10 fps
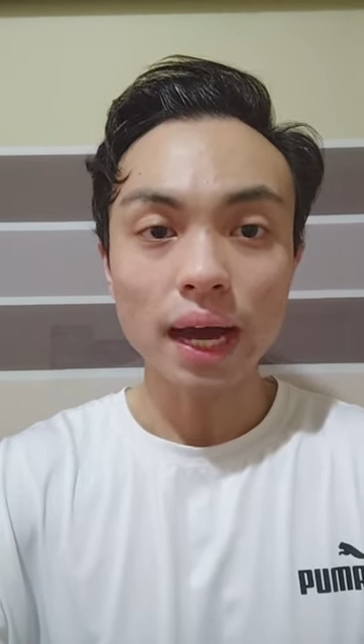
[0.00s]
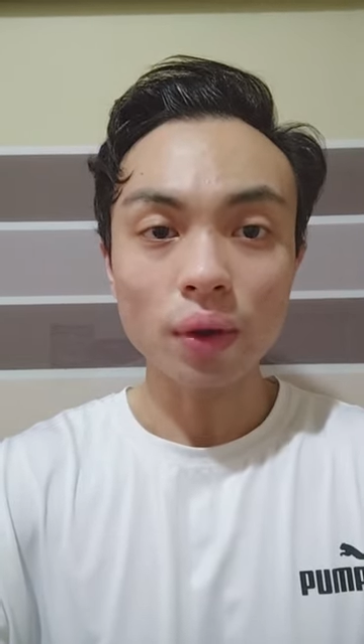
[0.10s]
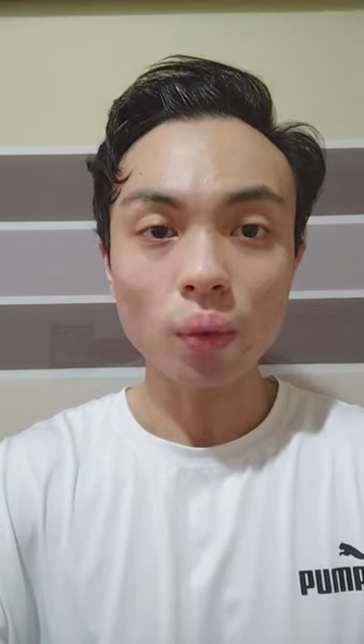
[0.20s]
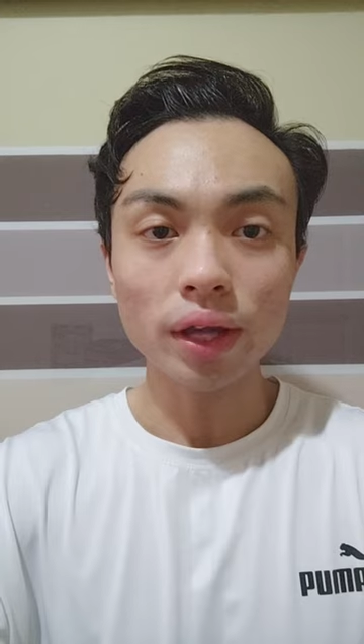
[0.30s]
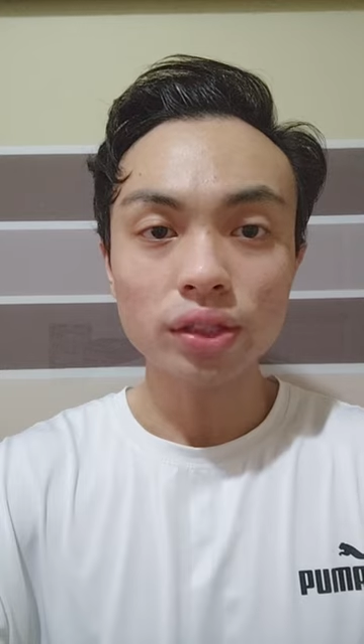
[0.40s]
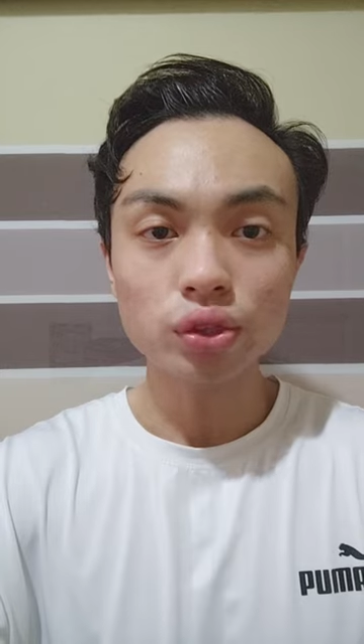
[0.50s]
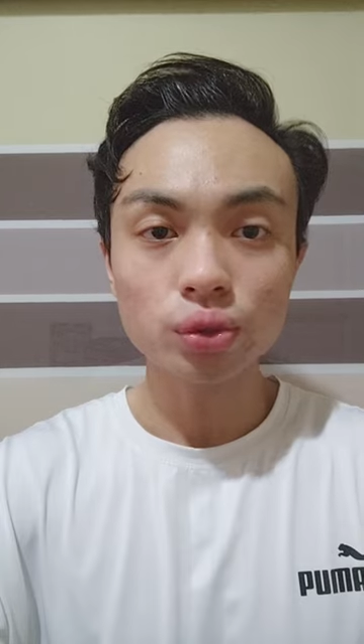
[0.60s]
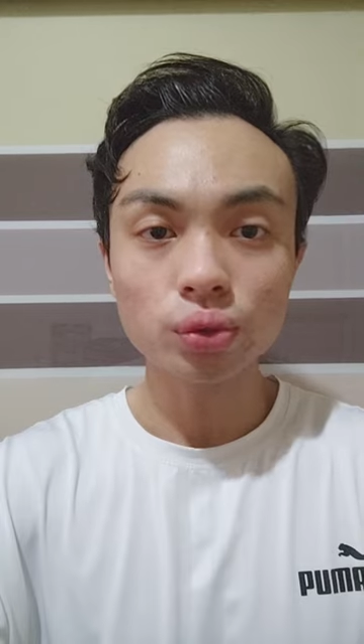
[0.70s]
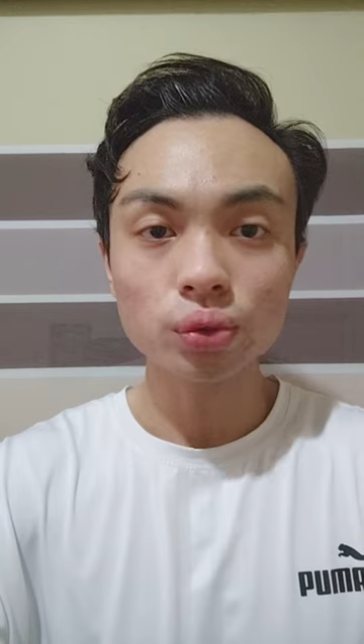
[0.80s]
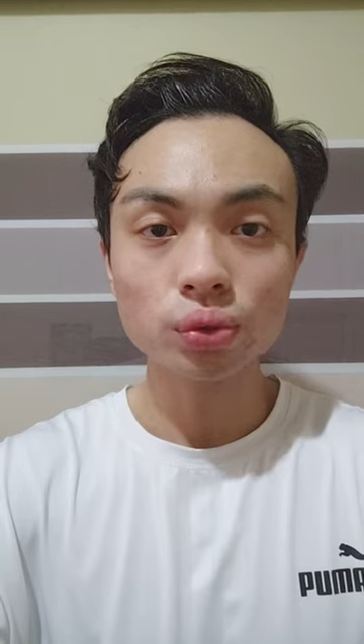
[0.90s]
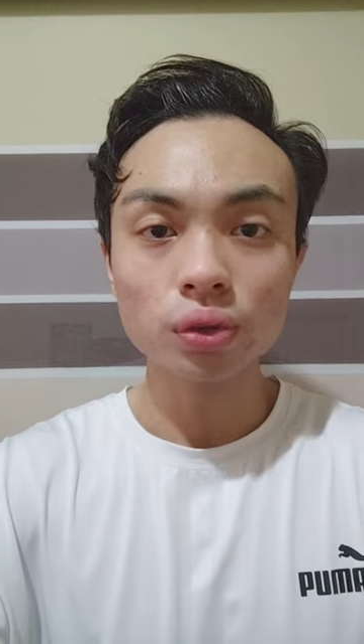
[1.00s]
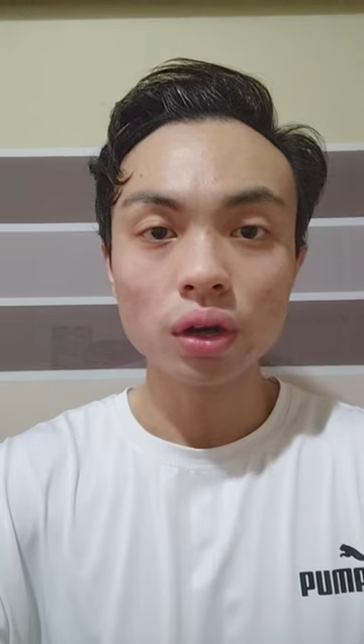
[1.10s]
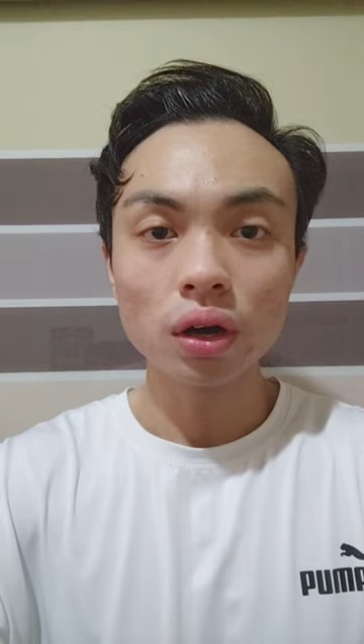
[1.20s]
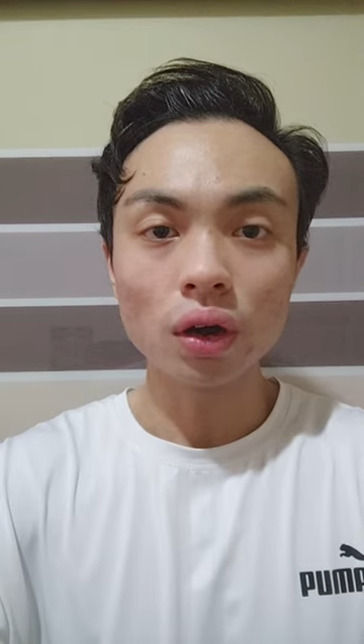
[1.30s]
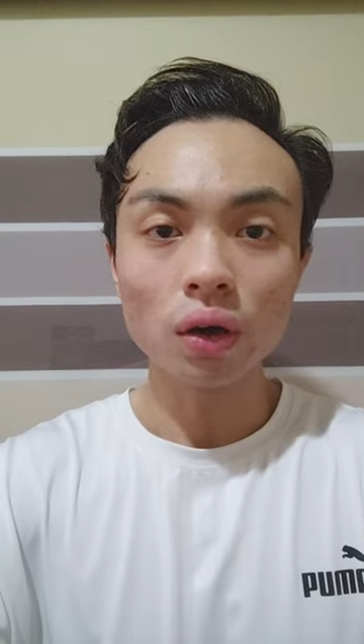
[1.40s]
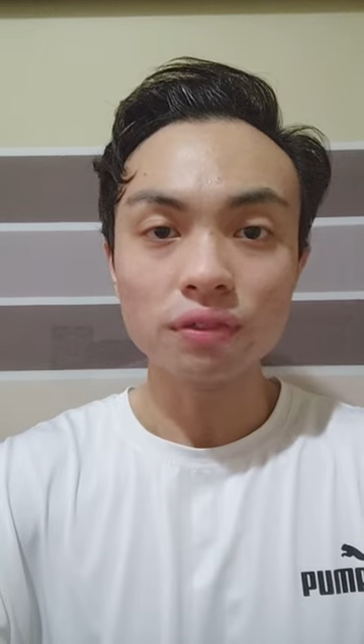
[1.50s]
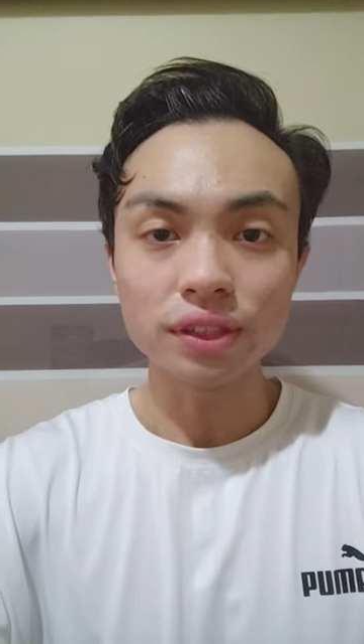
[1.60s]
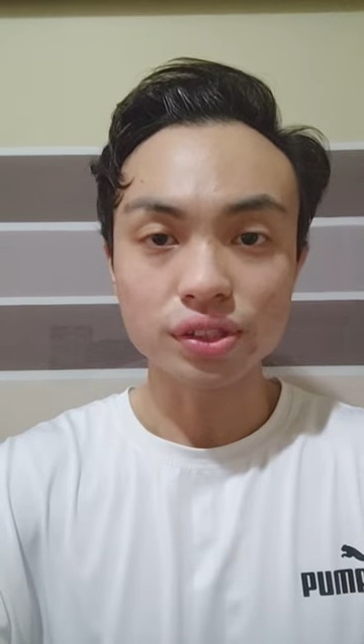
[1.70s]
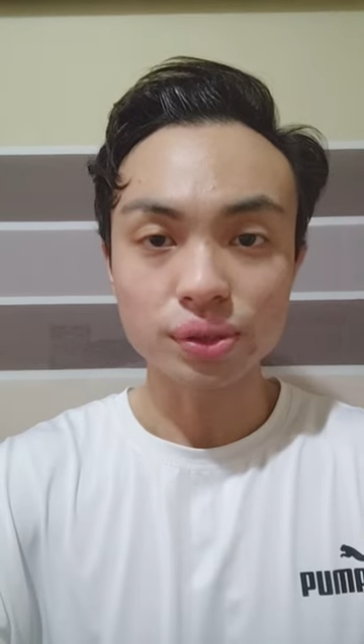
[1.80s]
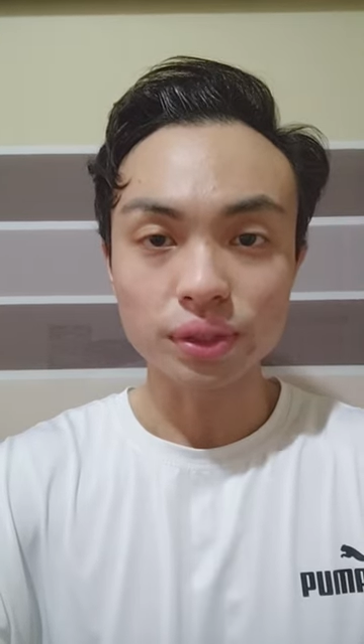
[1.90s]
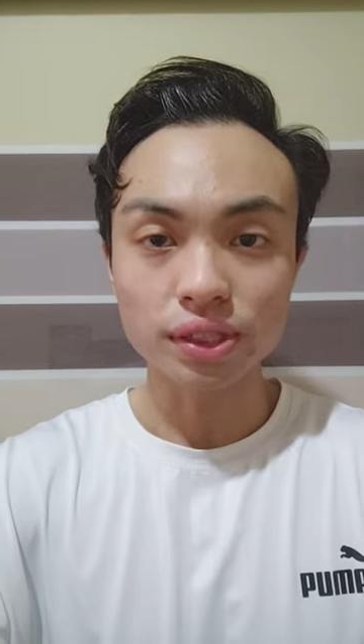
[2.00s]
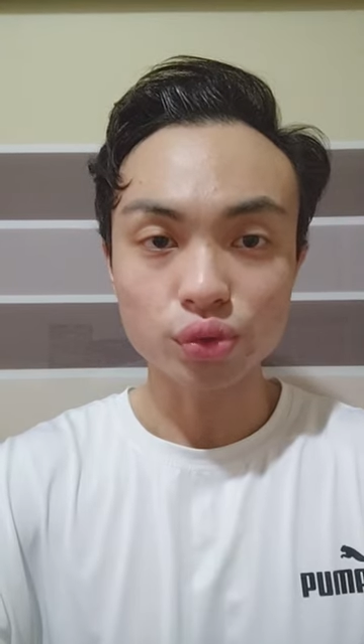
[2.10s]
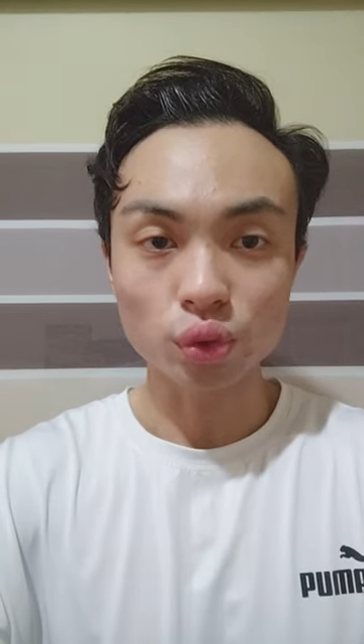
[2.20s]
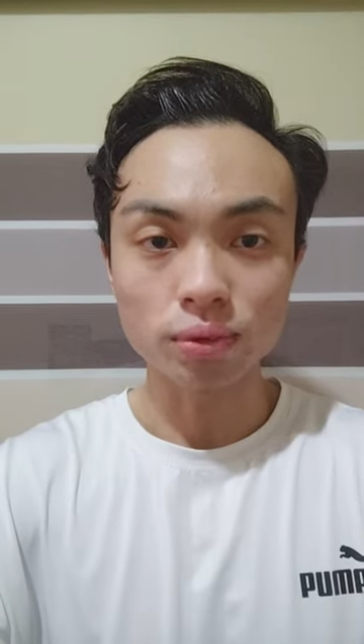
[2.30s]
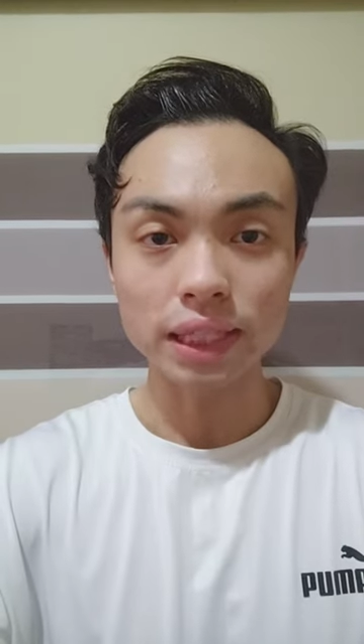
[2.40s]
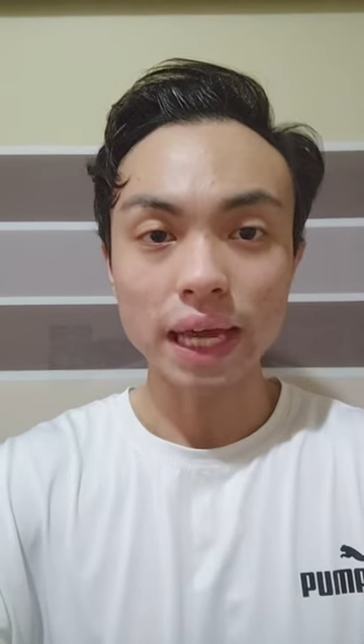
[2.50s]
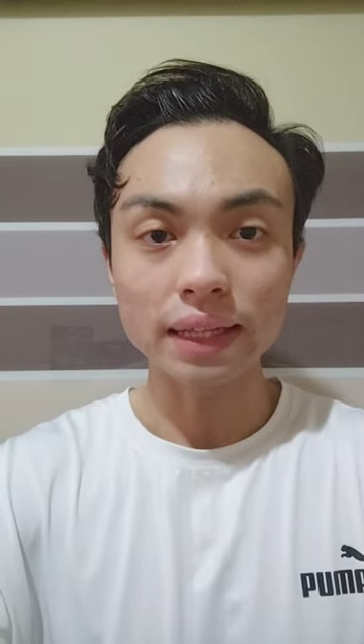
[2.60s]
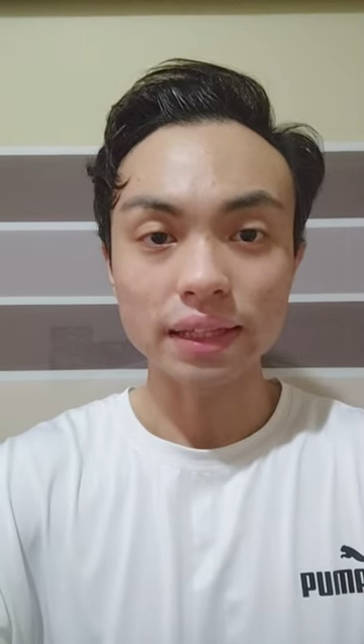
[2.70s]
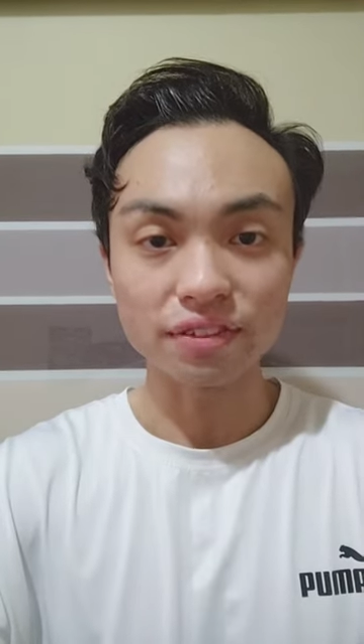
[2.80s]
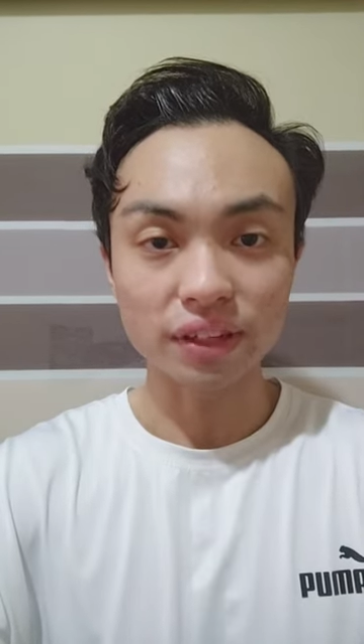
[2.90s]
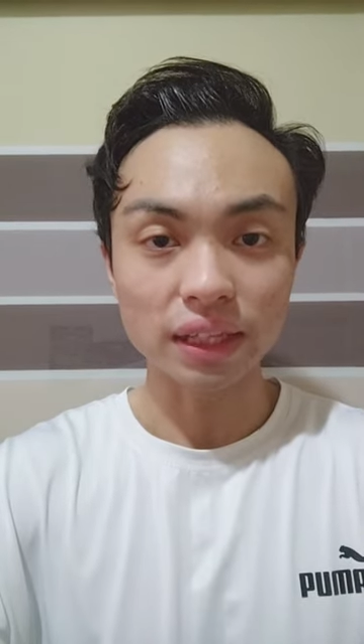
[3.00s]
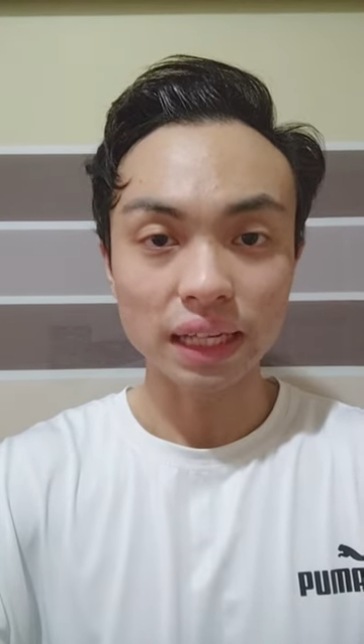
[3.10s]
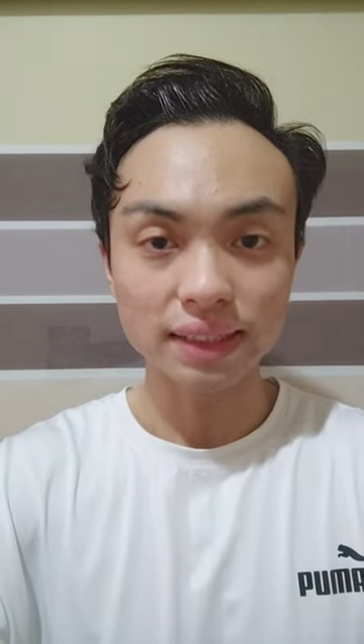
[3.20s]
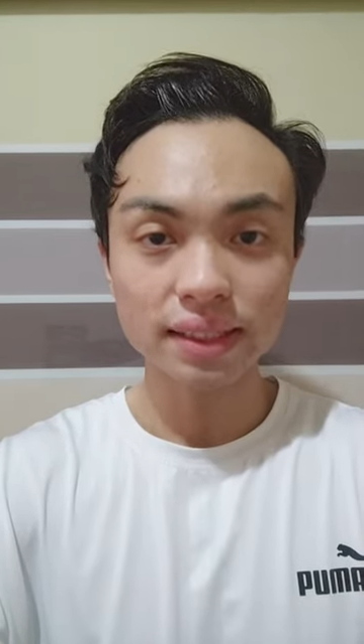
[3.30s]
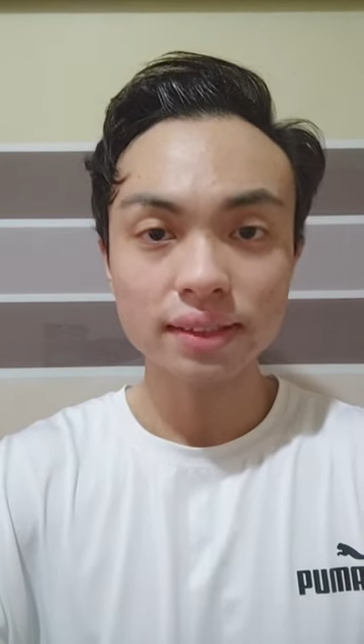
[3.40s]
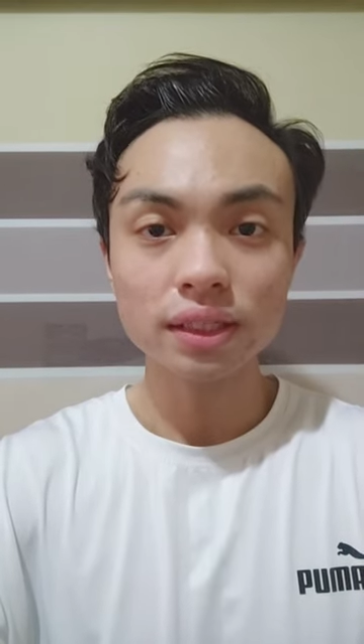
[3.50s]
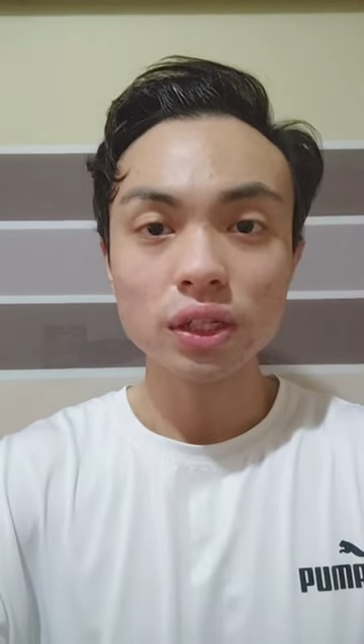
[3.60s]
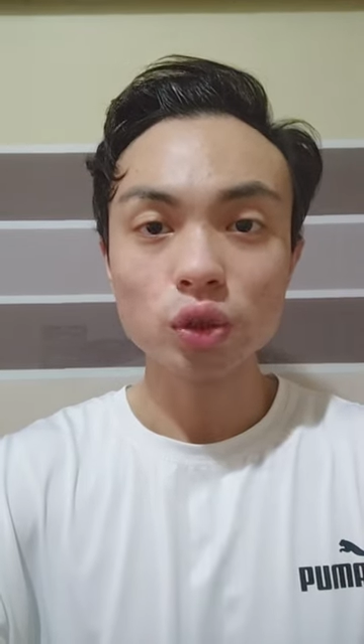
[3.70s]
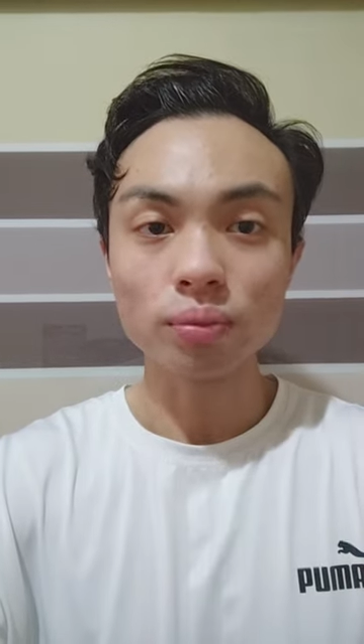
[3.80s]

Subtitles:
I went through all of the students' groups at different classes